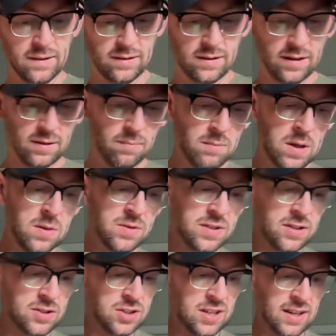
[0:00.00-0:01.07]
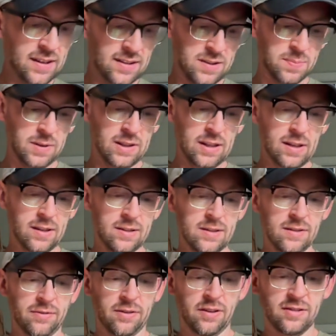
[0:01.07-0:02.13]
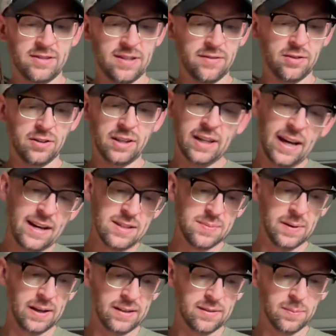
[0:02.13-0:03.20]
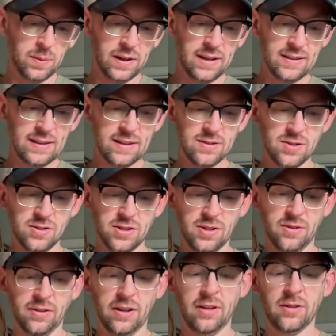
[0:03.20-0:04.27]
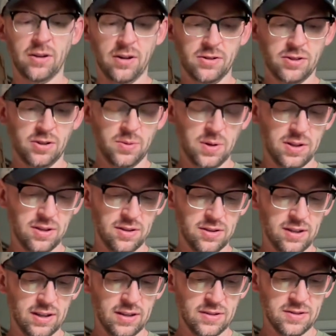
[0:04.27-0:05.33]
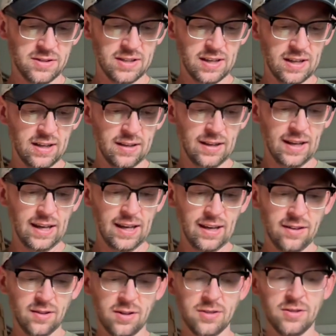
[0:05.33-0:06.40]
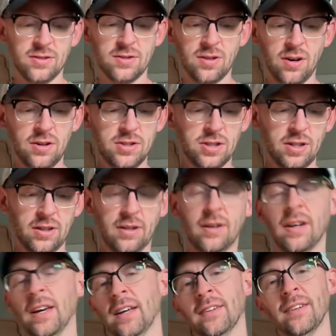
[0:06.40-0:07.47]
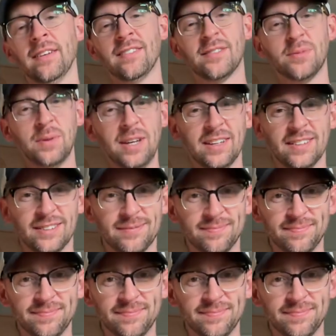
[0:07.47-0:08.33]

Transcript: the Musa genus, but they differ in several key aspects. Plantains are generally larger with a thicker skin and are starchier and less sweet.